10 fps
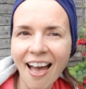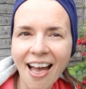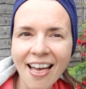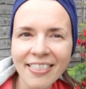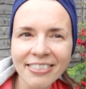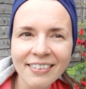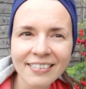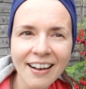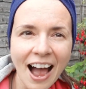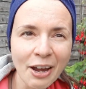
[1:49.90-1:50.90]
And
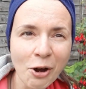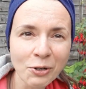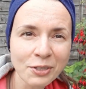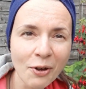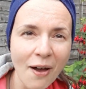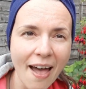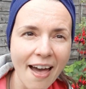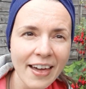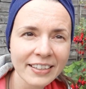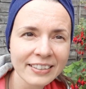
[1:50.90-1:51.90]
I also
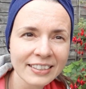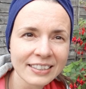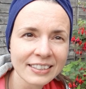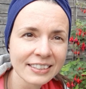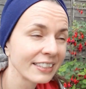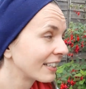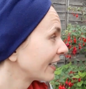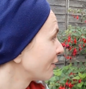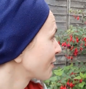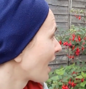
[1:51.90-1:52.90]
had the
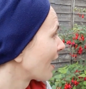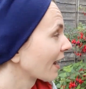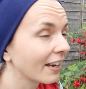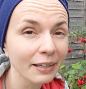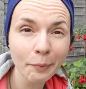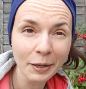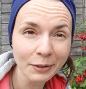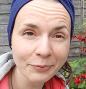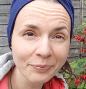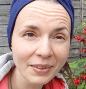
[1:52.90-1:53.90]
leaves are
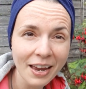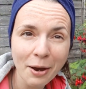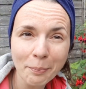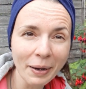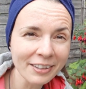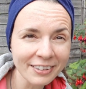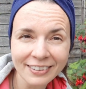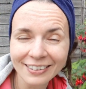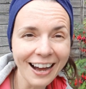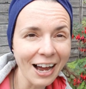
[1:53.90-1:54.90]
edible, but
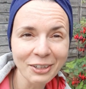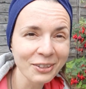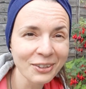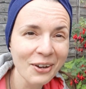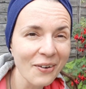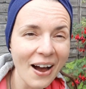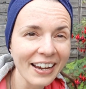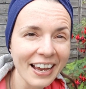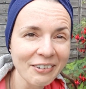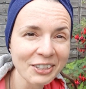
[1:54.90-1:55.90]
I don't know,
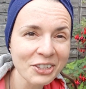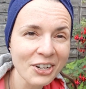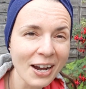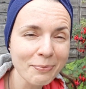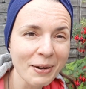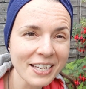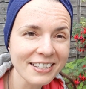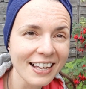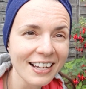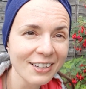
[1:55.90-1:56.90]
I haven't tried
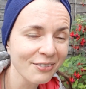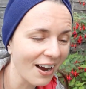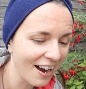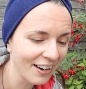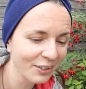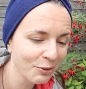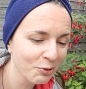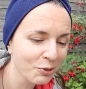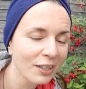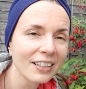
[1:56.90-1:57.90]
myself. I
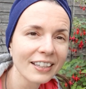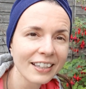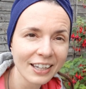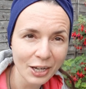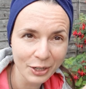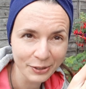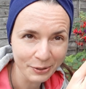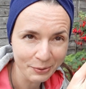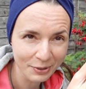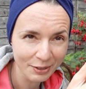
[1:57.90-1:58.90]
usually
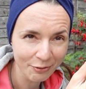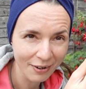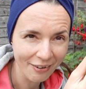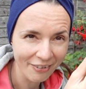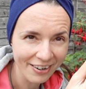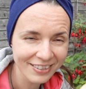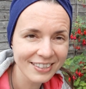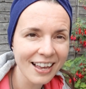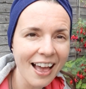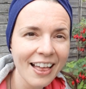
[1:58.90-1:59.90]
use the
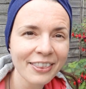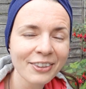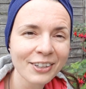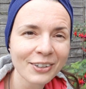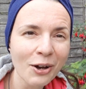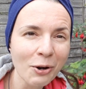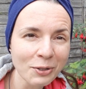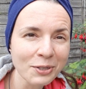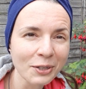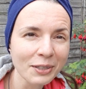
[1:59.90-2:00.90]
flowers and
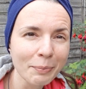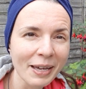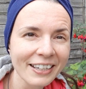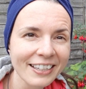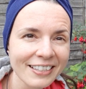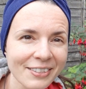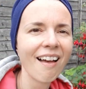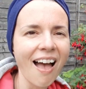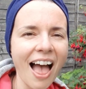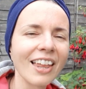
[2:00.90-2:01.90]
also the berries.
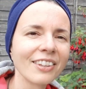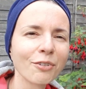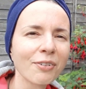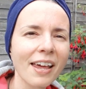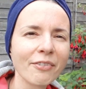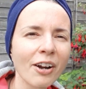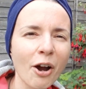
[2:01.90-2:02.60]
And the flavor